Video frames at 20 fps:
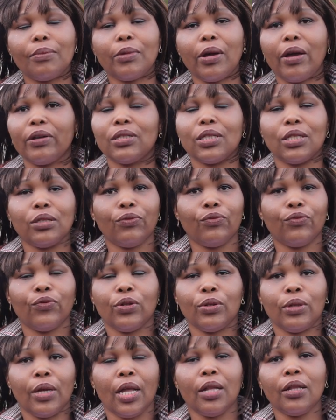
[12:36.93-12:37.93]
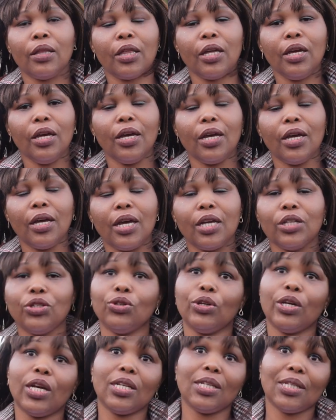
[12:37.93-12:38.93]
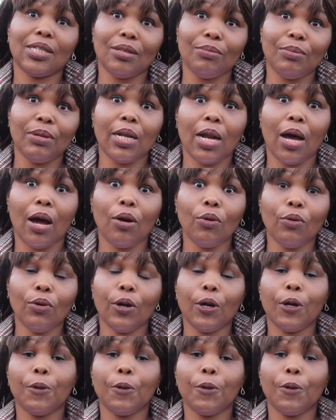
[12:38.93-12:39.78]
I still feel healthy, as you can see me now.